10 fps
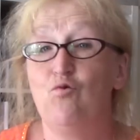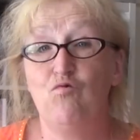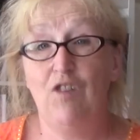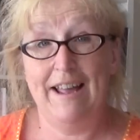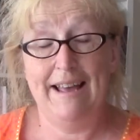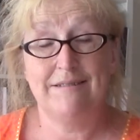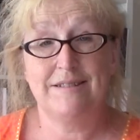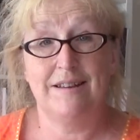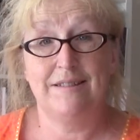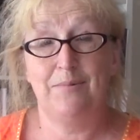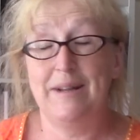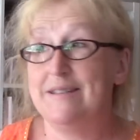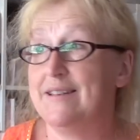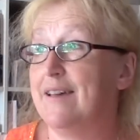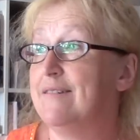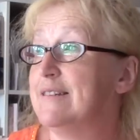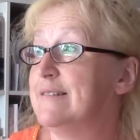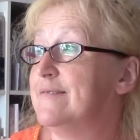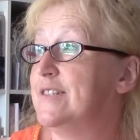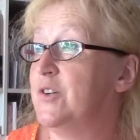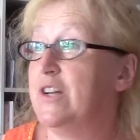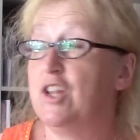Right outside the window, doing a